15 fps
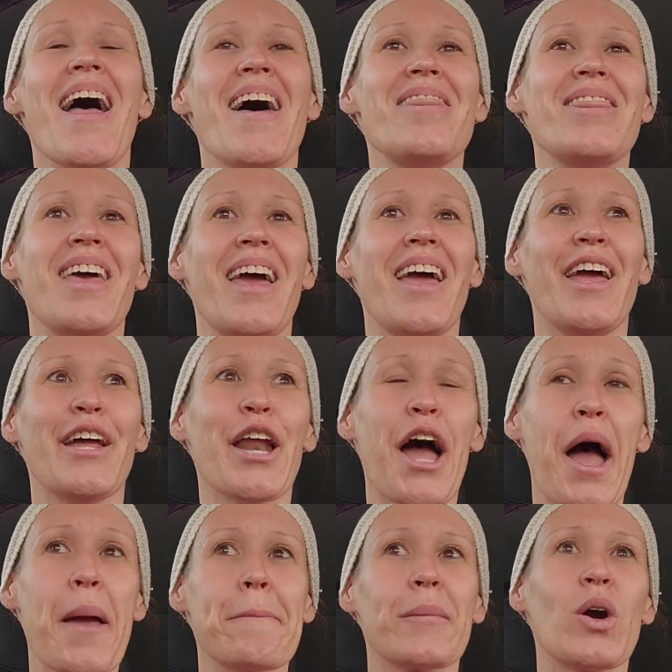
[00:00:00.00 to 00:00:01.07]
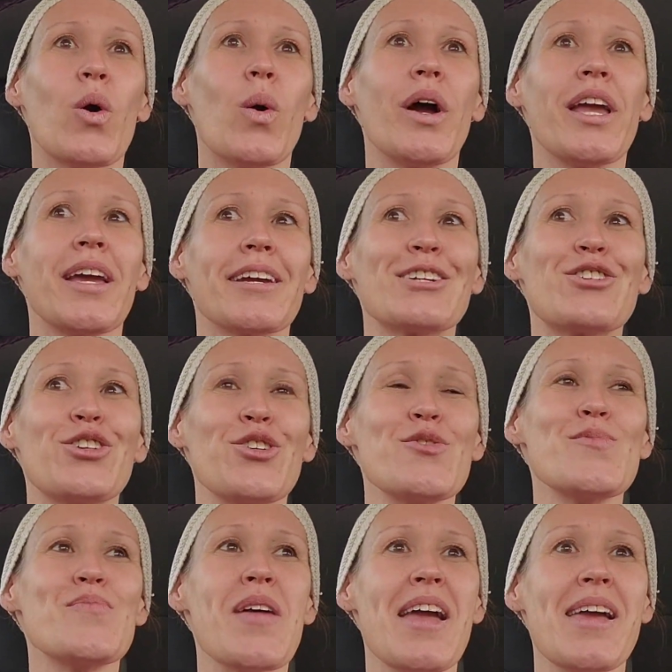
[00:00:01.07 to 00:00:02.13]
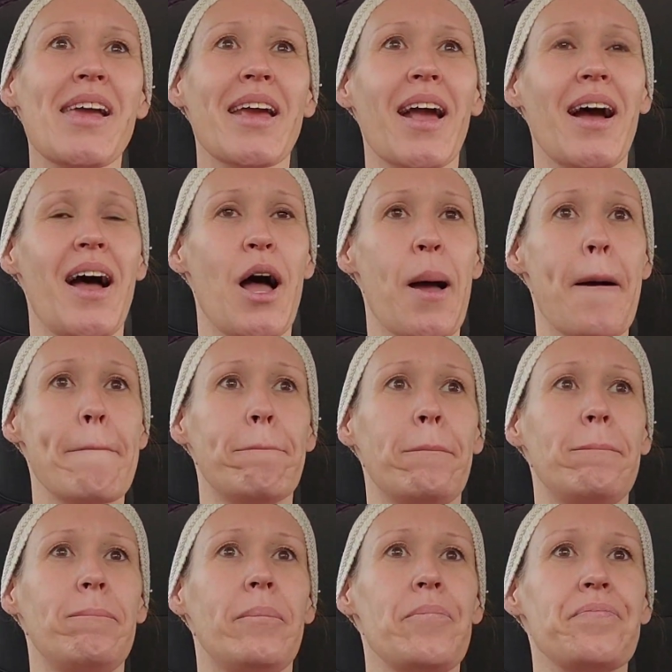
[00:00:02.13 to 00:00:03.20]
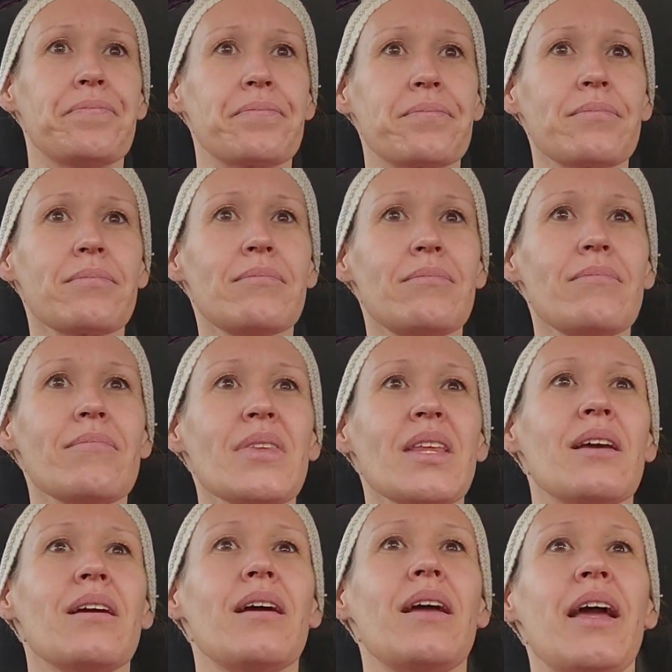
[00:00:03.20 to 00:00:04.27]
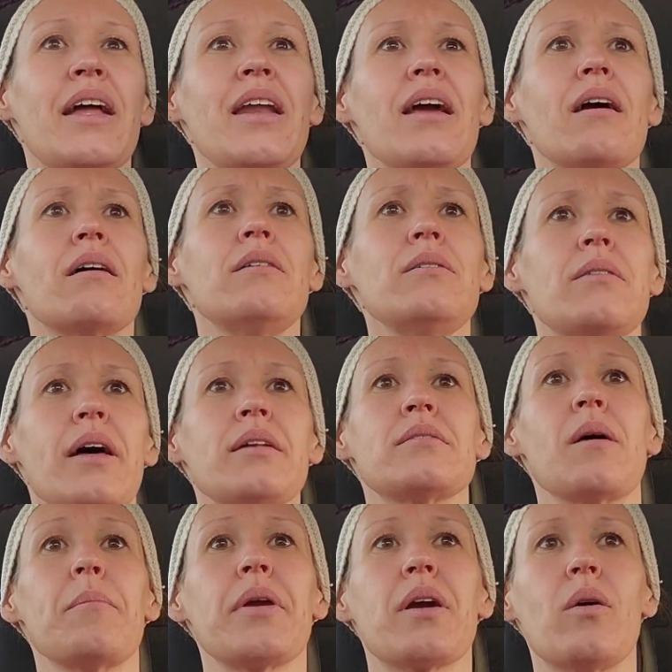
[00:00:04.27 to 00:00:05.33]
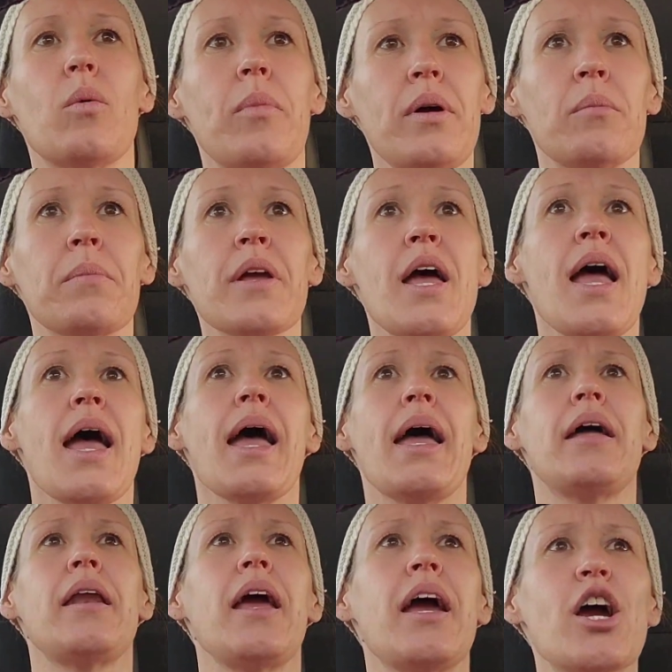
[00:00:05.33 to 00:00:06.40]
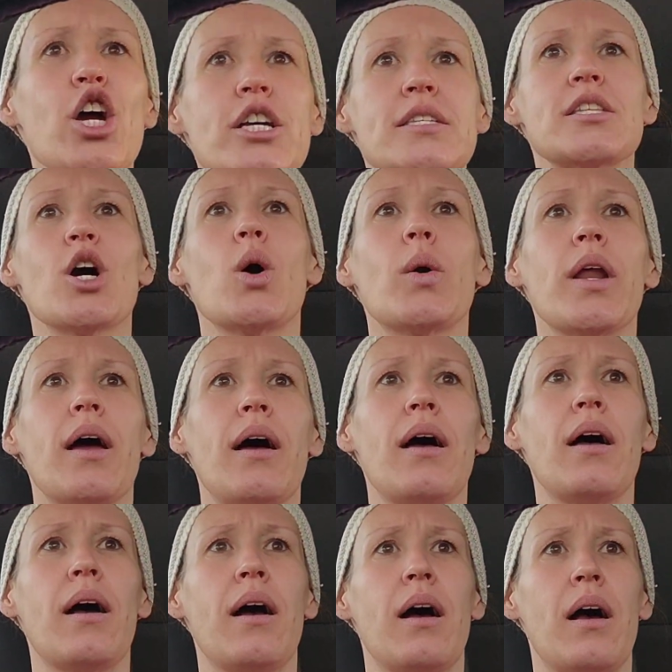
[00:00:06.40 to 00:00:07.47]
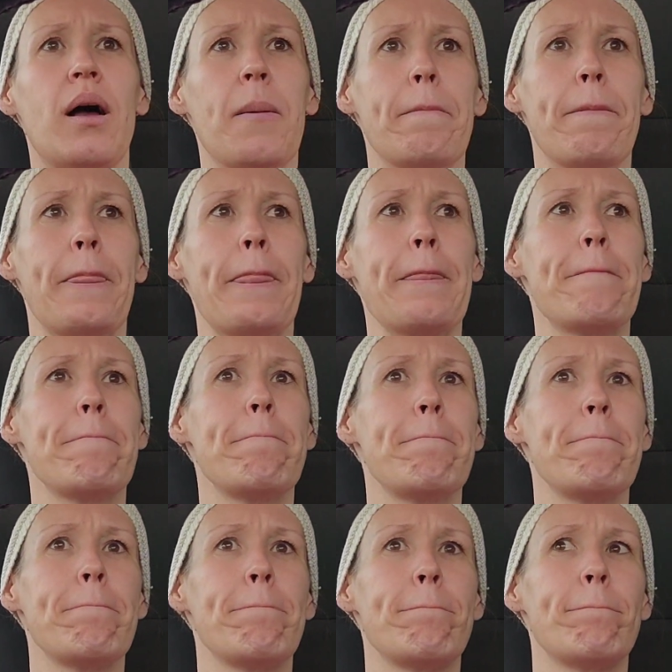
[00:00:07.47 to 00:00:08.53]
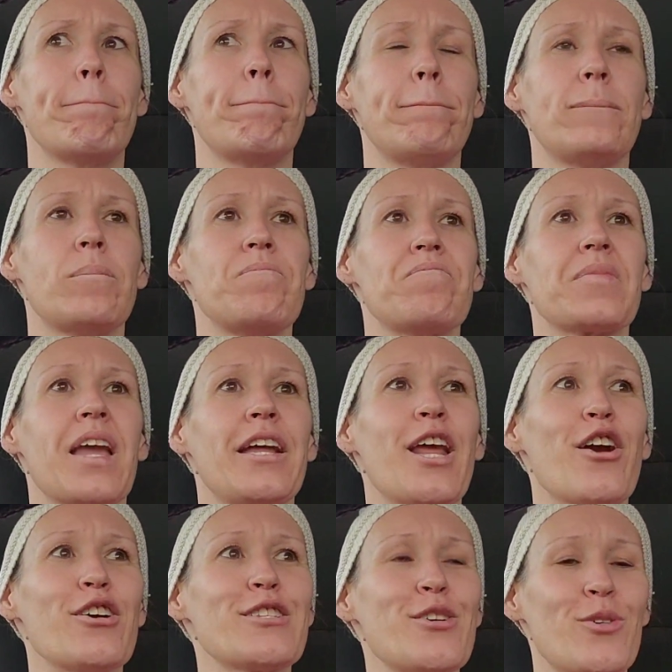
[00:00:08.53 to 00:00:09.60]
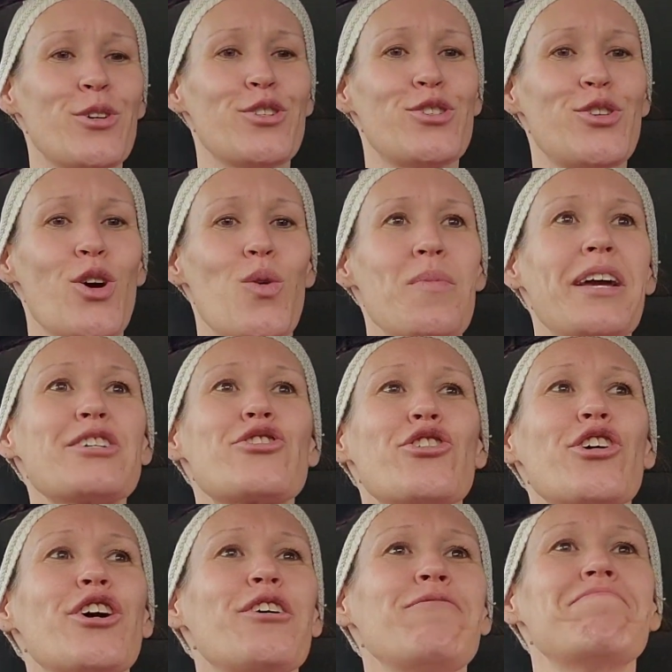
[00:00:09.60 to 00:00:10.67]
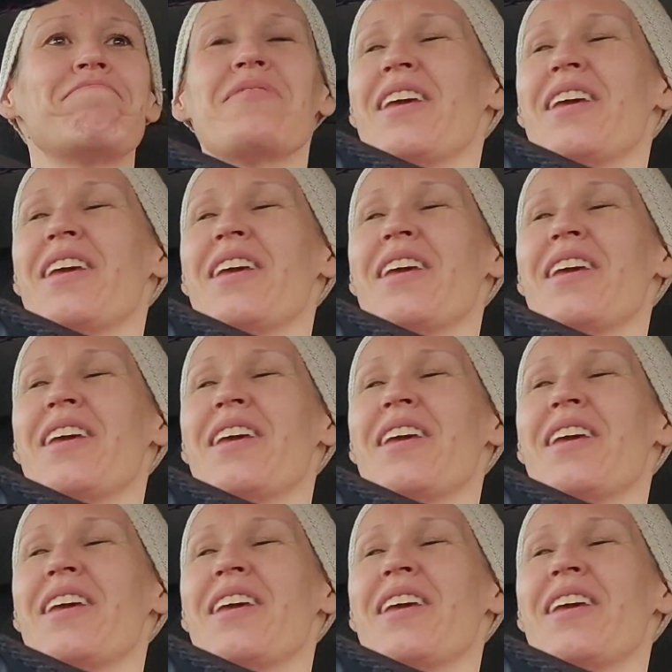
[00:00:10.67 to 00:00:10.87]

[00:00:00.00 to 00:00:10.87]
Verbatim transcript: And then I'm going to make, um, an, ooh, that's a big old bump. An Arizona, um, an Arizona snow measurer.